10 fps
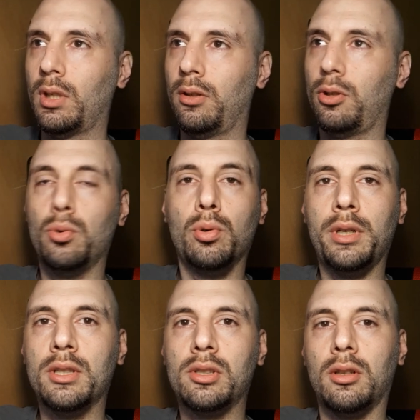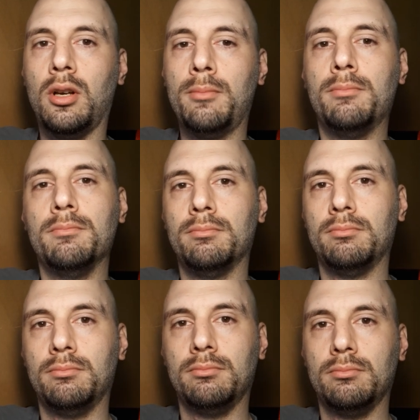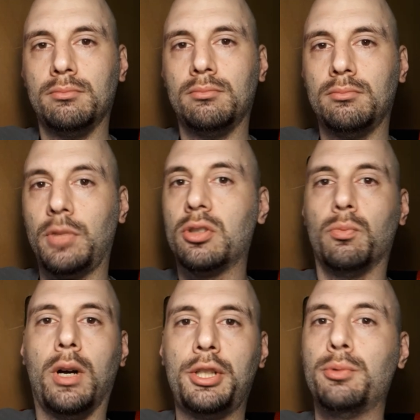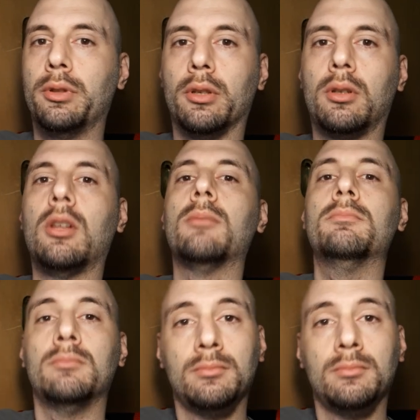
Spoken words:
the Cool Kids Club doesn't want you in their club.